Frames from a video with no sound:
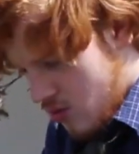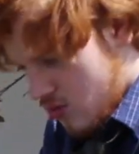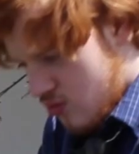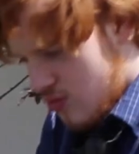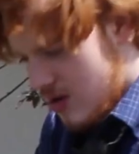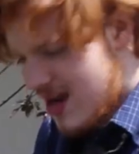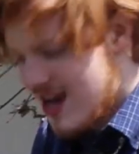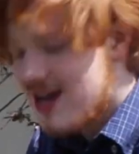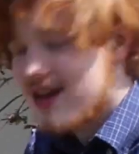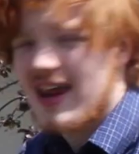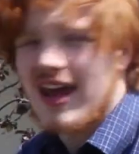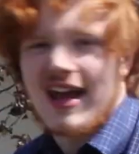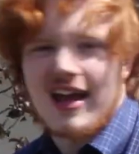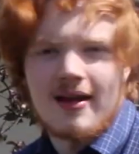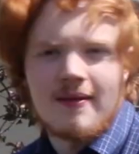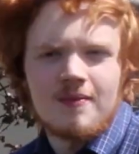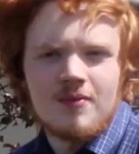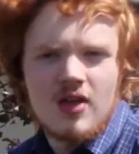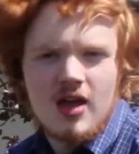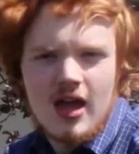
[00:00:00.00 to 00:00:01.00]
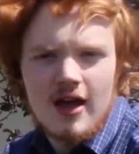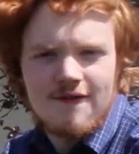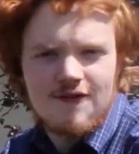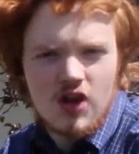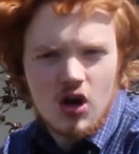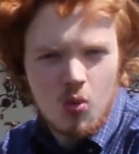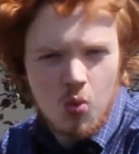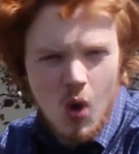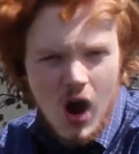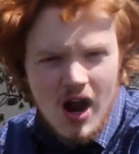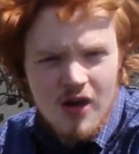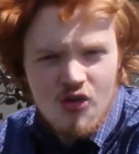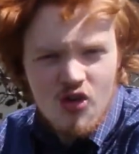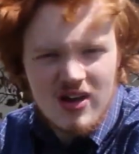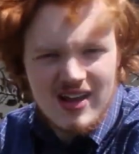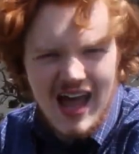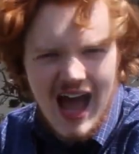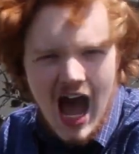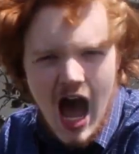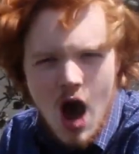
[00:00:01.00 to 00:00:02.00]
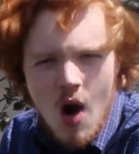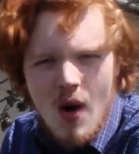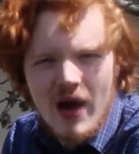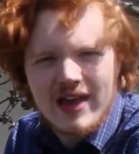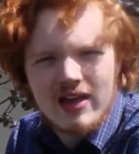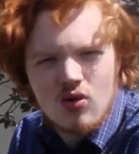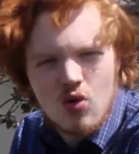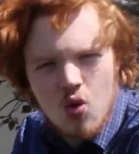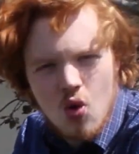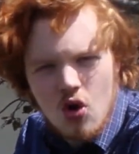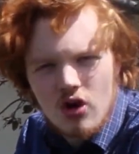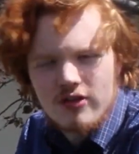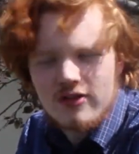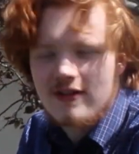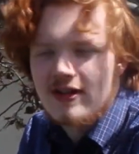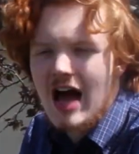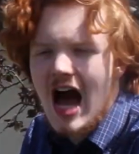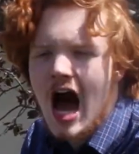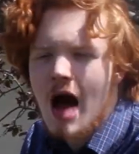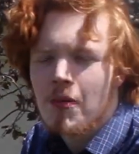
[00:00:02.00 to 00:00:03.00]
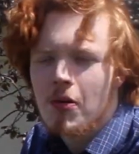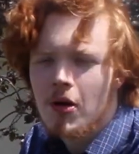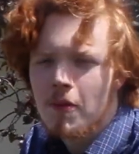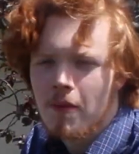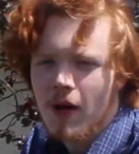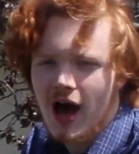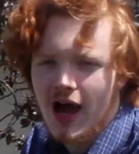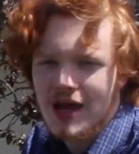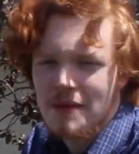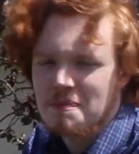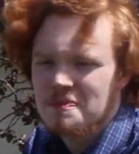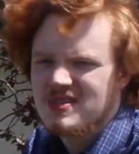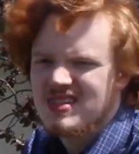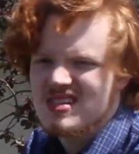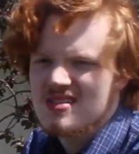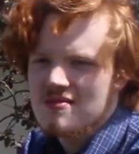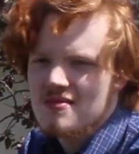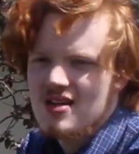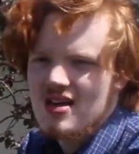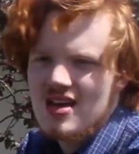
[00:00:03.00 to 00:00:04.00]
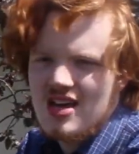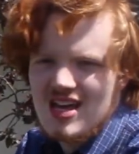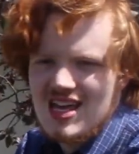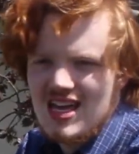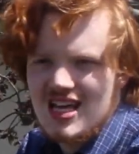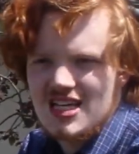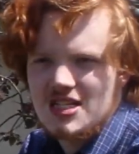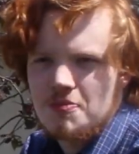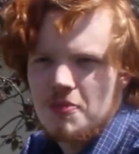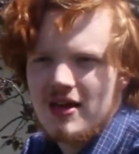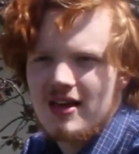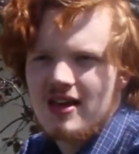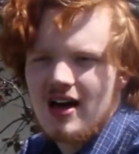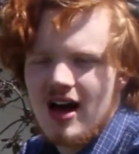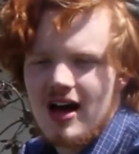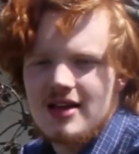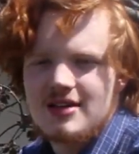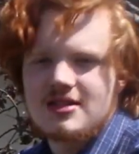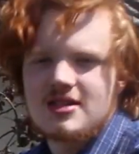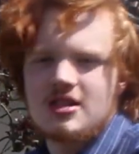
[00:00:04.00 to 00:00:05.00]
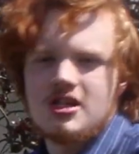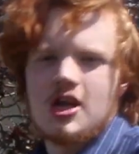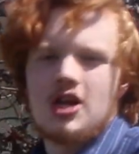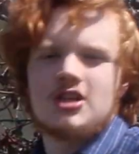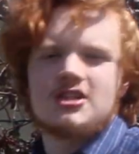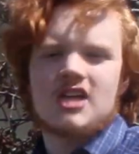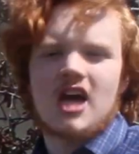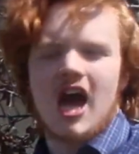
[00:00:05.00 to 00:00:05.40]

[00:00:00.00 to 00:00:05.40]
reading. If you're wondering how I cool the copper pipes, it is because there's